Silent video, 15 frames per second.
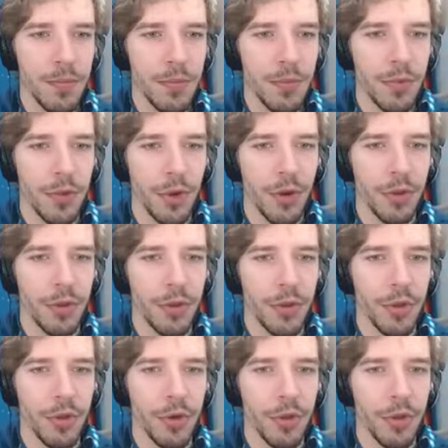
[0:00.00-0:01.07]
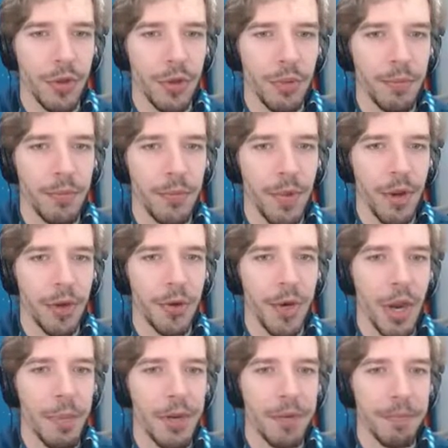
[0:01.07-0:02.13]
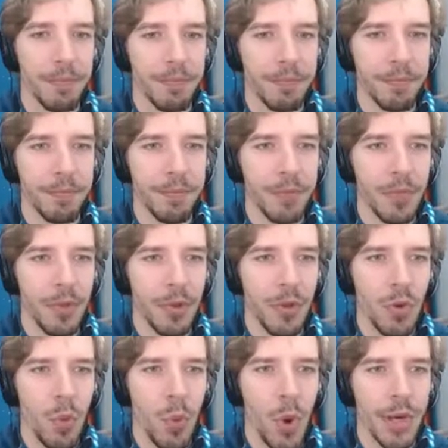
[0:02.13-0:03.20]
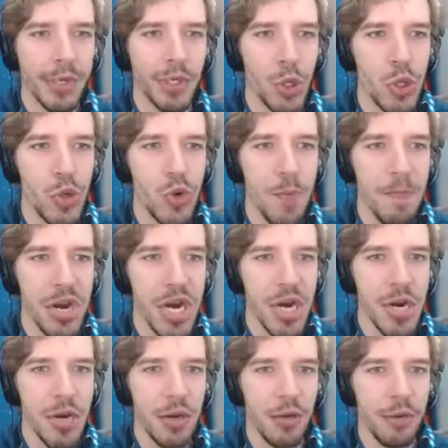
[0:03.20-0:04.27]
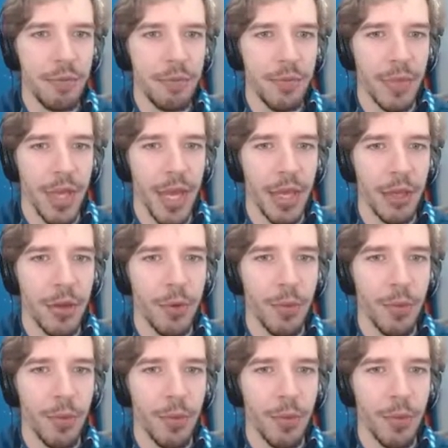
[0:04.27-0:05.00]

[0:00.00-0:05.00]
Da -da -da Are you coming? What? Who? Me? Yeah, you